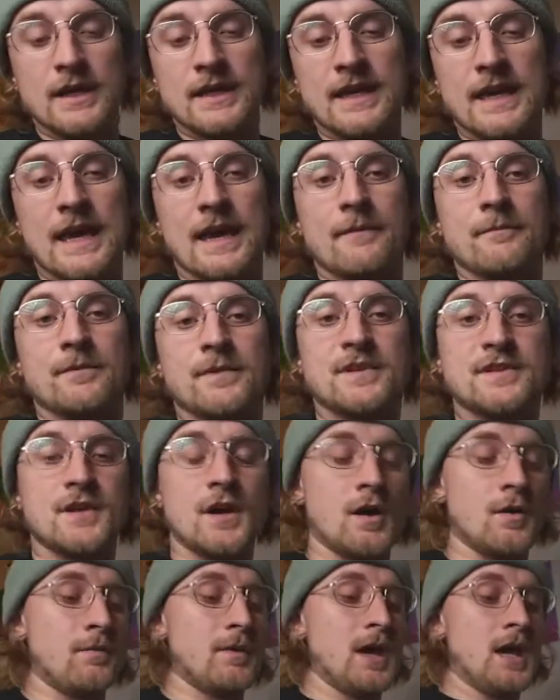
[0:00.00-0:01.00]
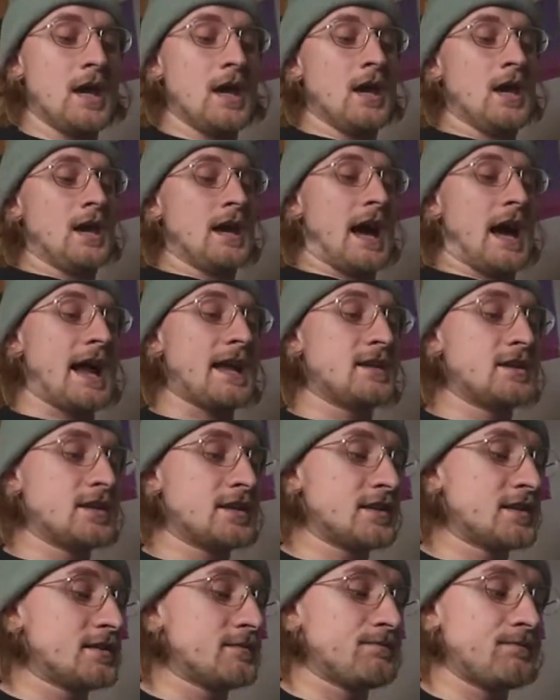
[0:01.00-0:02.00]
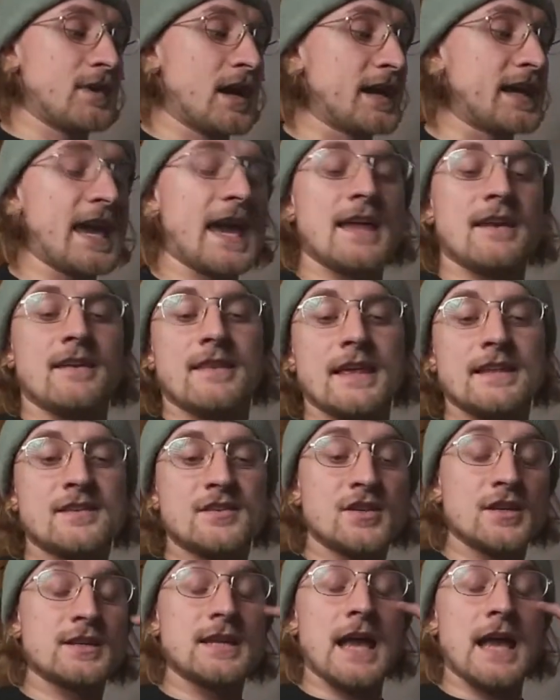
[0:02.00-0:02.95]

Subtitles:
yeah, so I just, again, that's just,